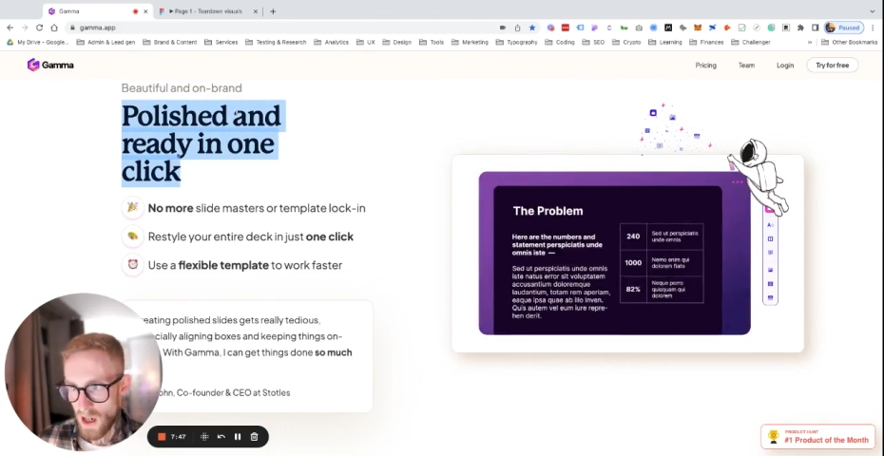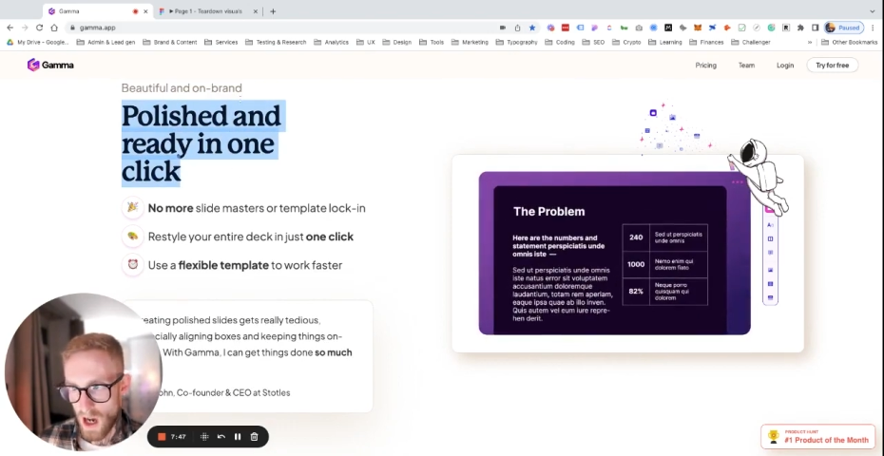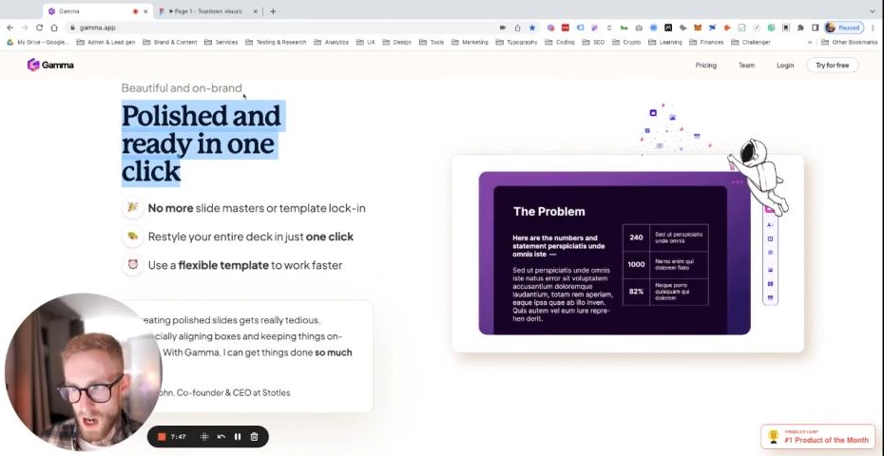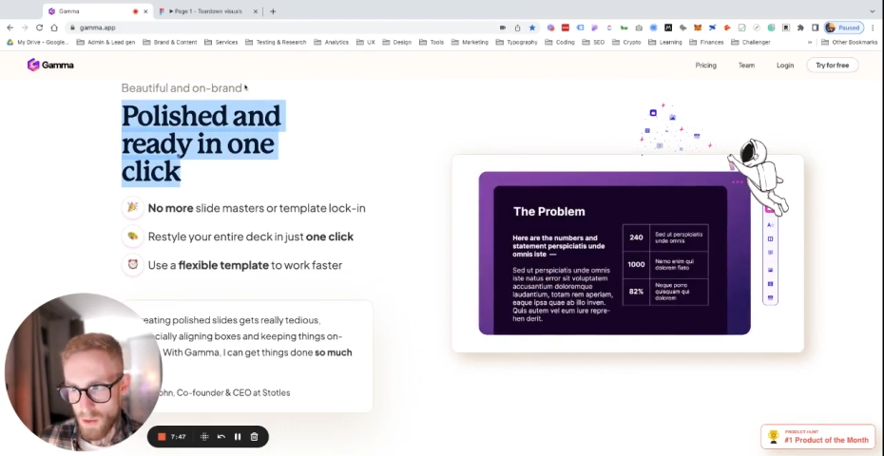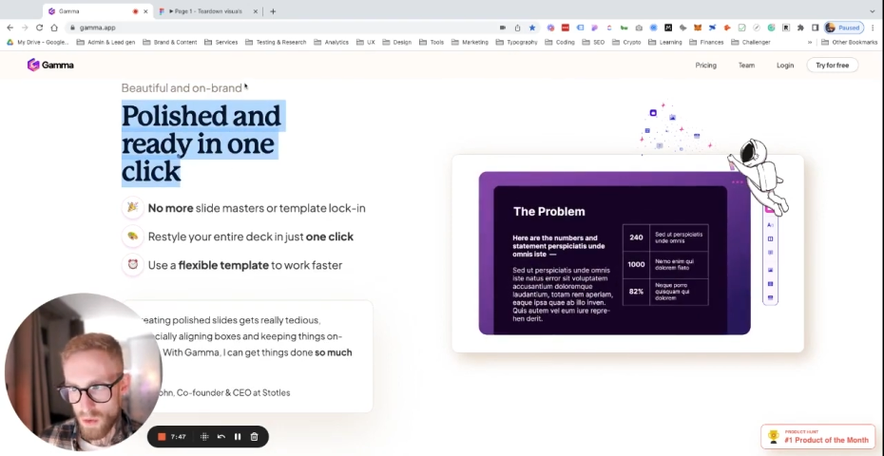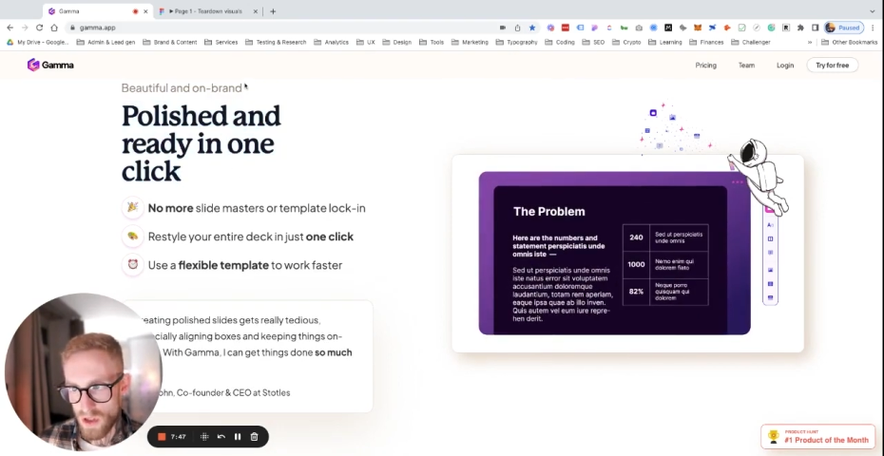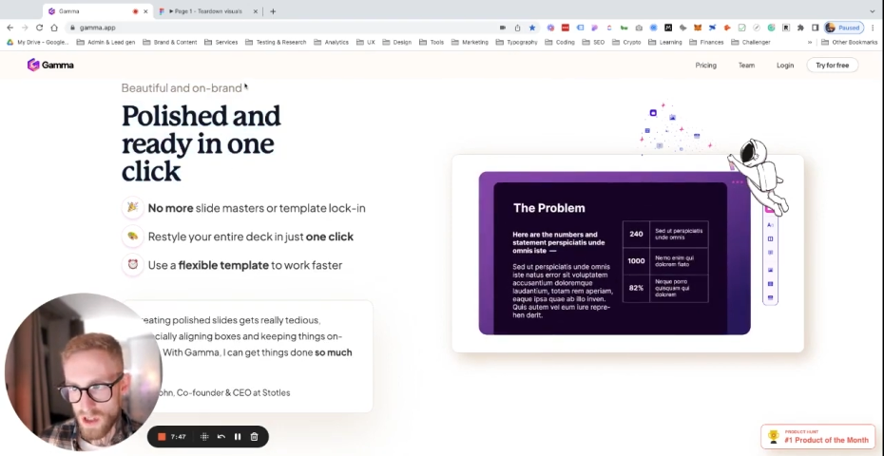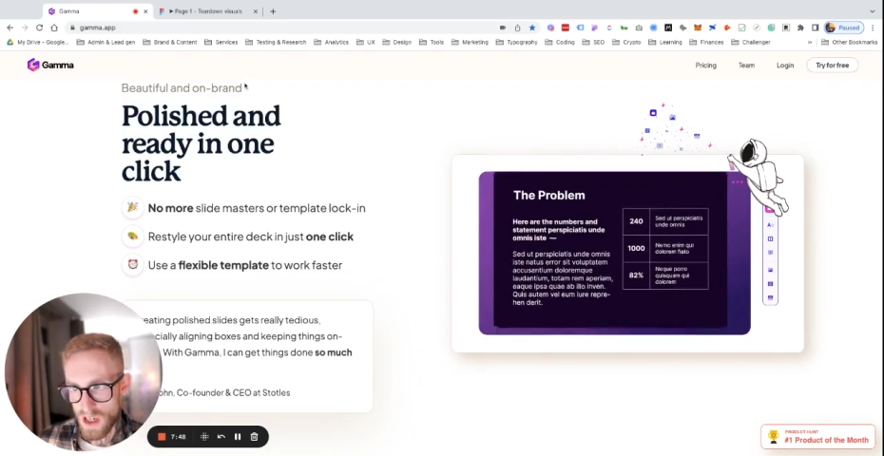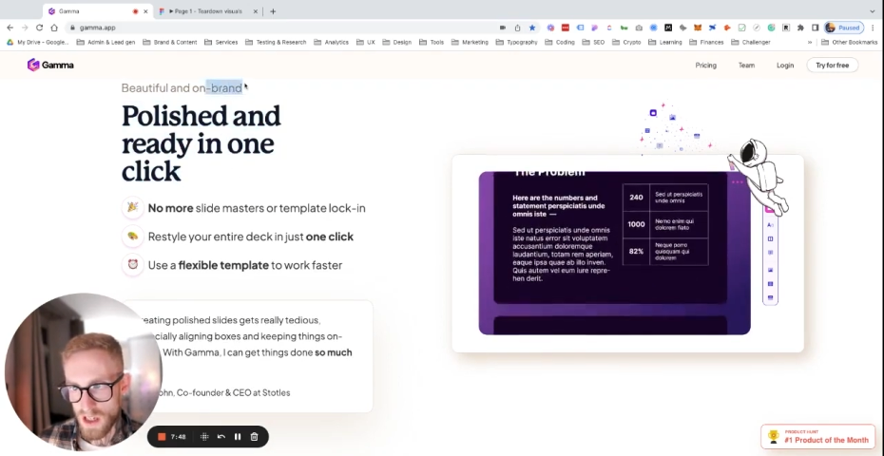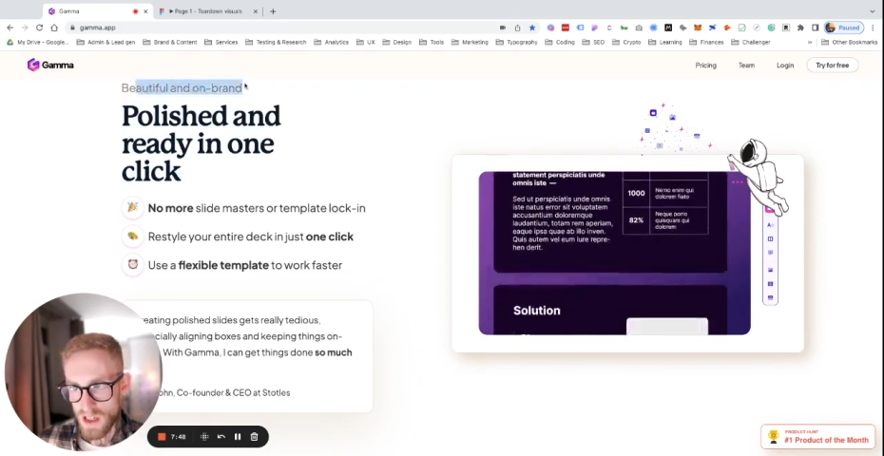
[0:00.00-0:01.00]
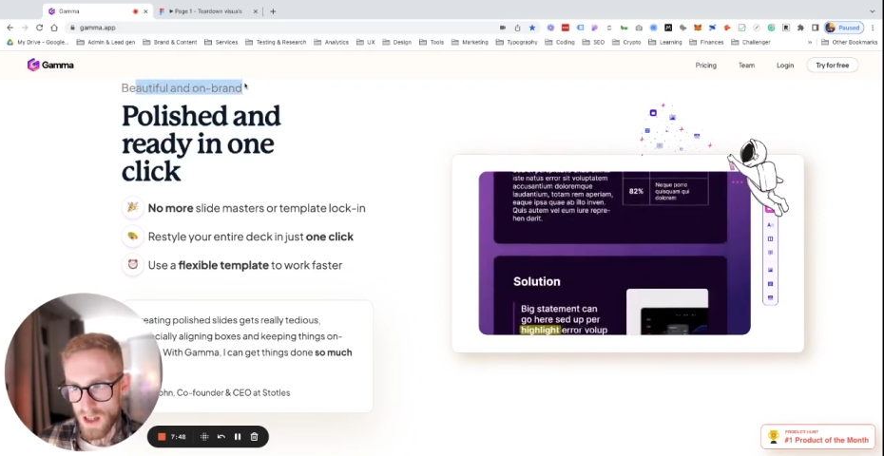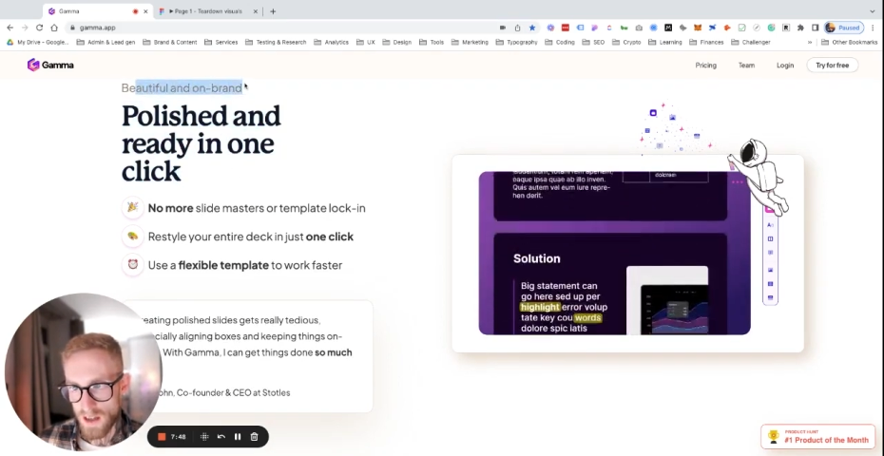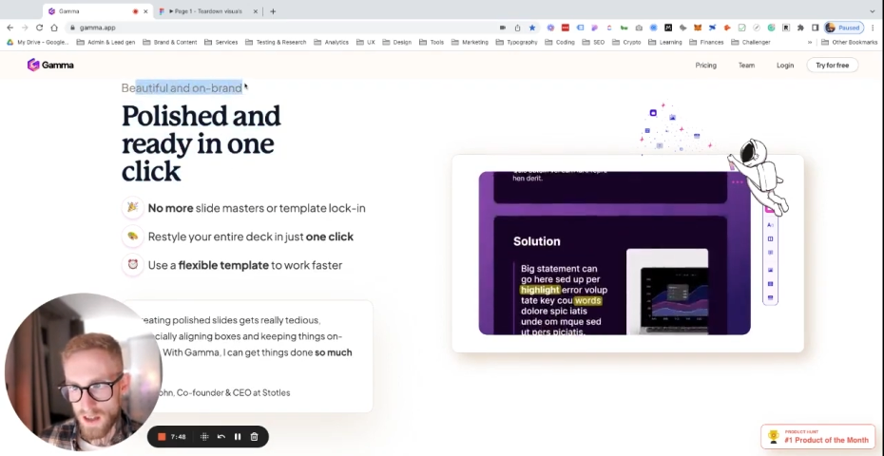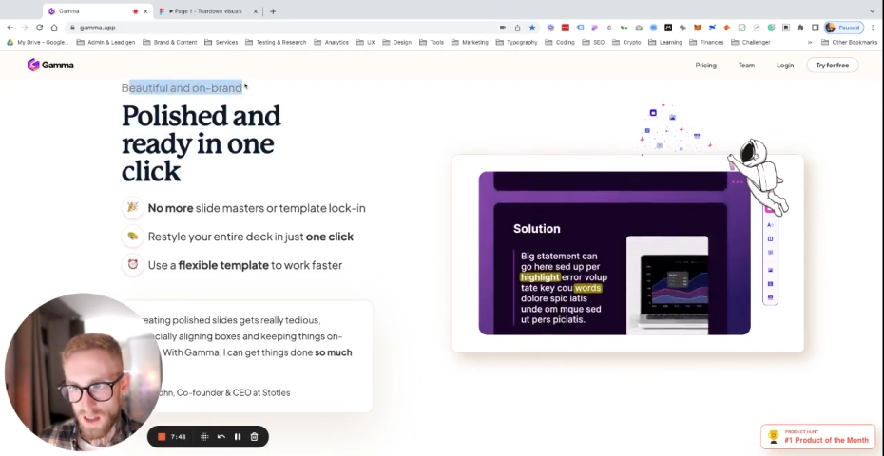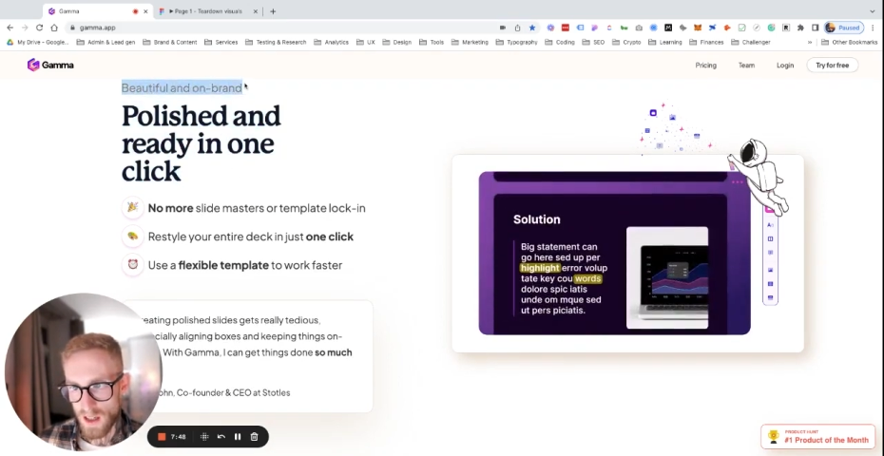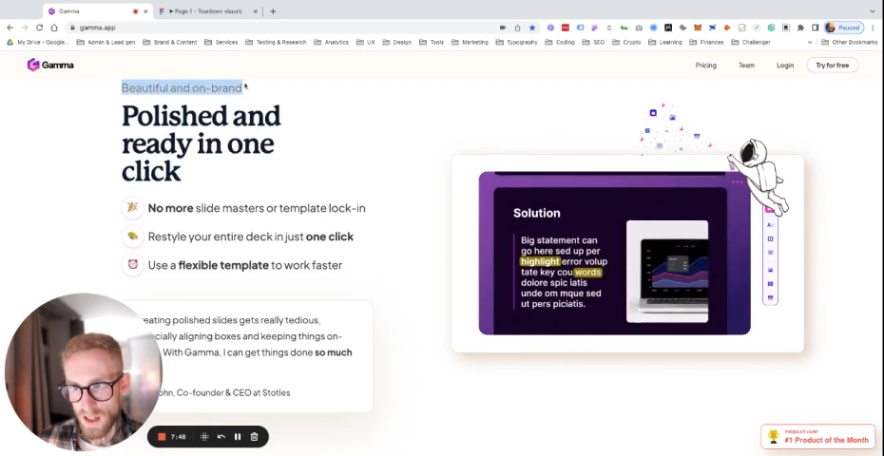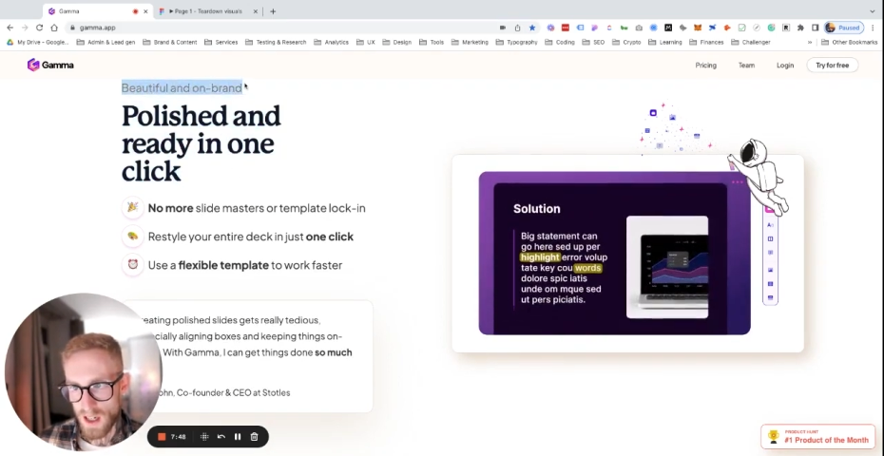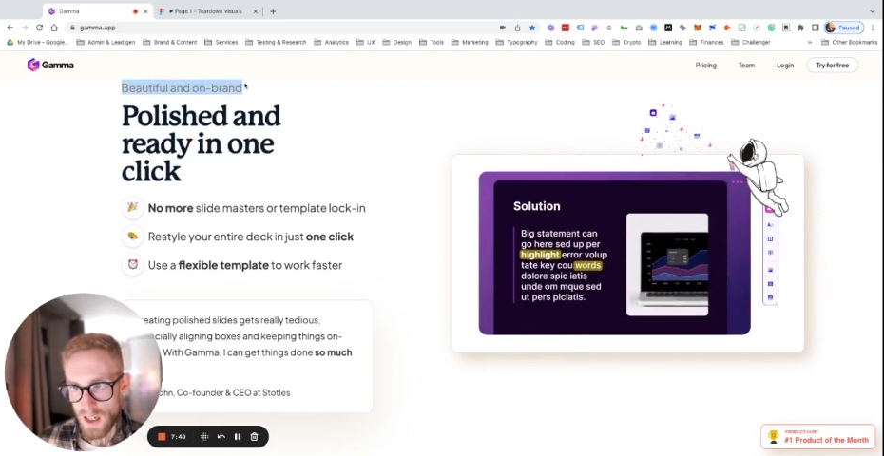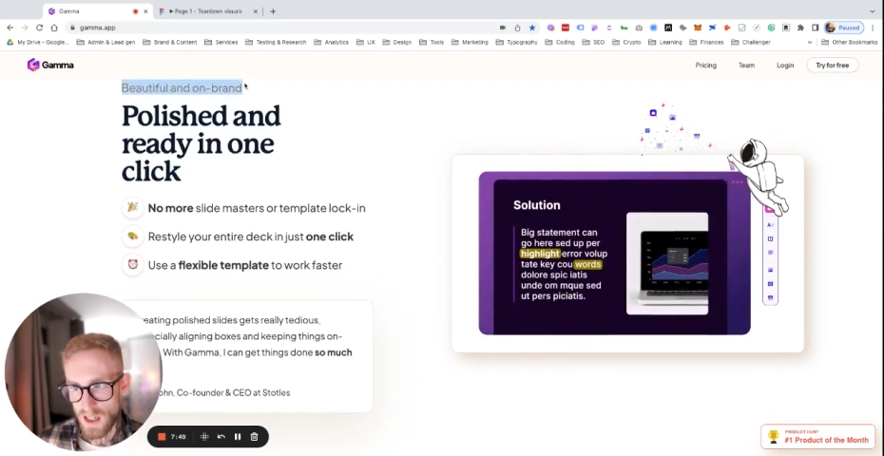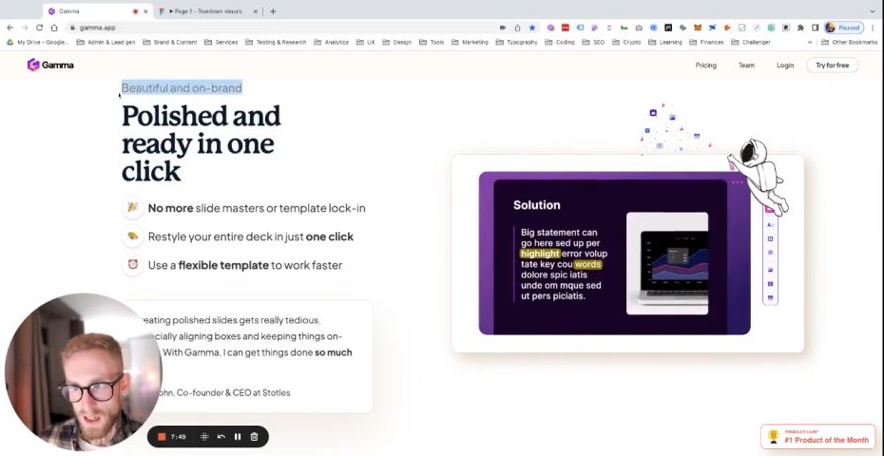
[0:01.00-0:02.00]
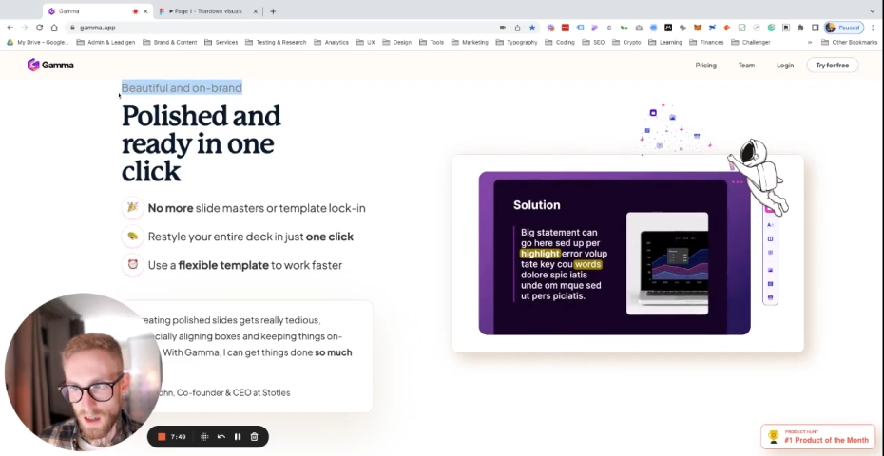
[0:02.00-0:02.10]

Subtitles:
I would say something like